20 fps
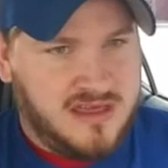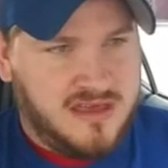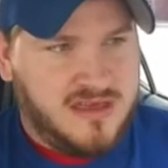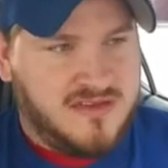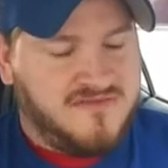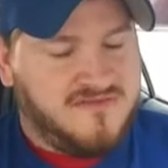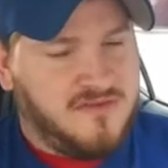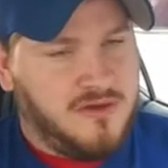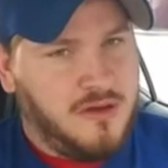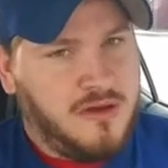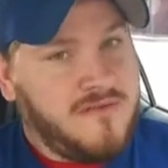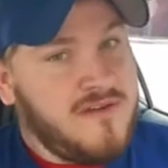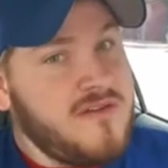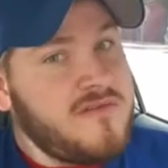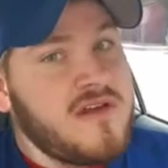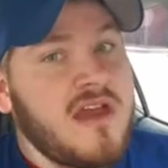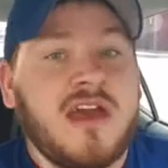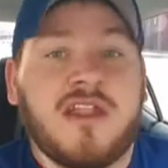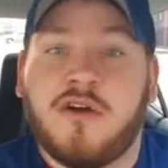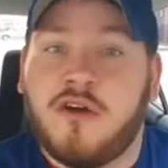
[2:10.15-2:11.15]
If y'all
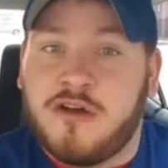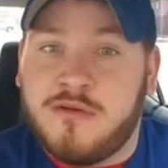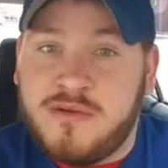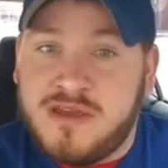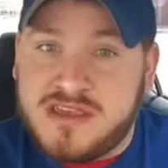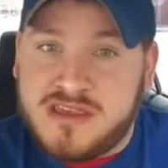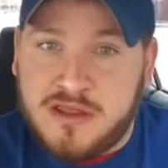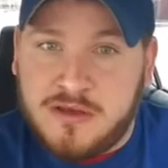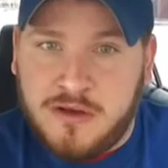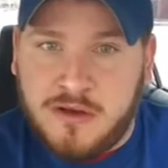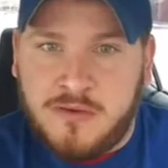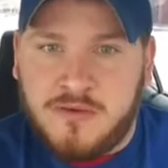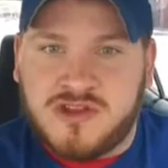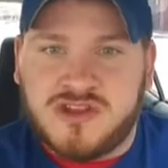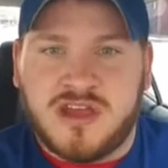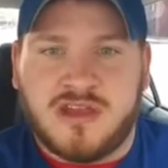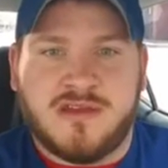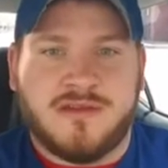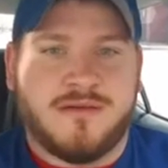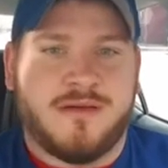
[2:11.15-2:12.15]
ever had Arby's at all,
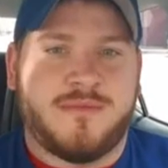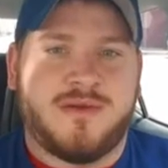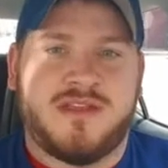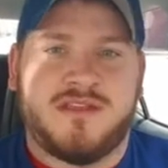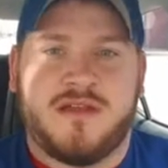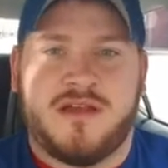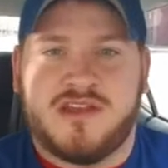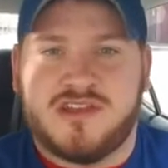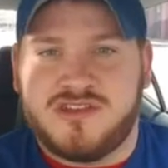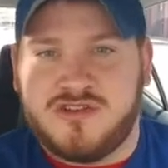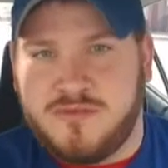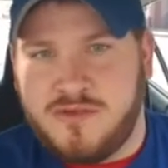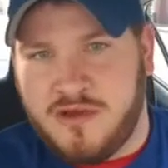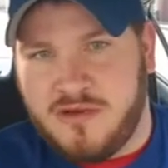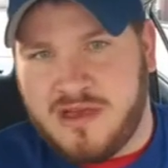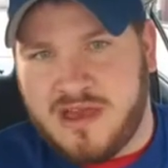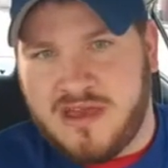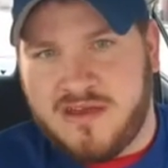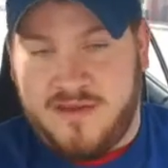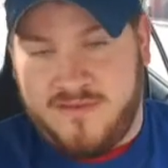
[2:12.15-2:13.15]
which I, I mean, I assume
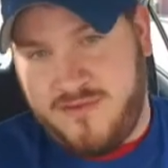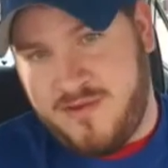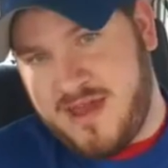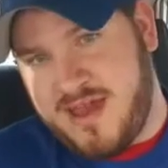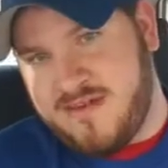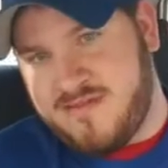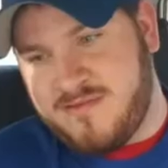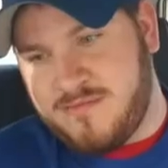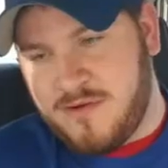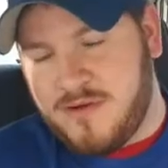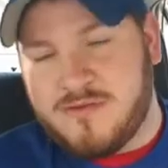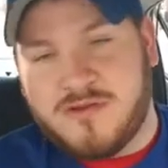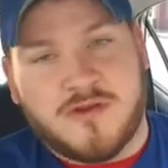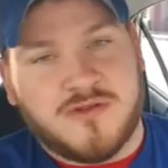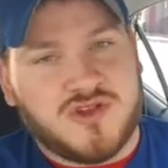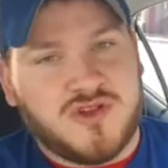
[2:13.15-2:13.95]
y'all have. If you haven't, well, go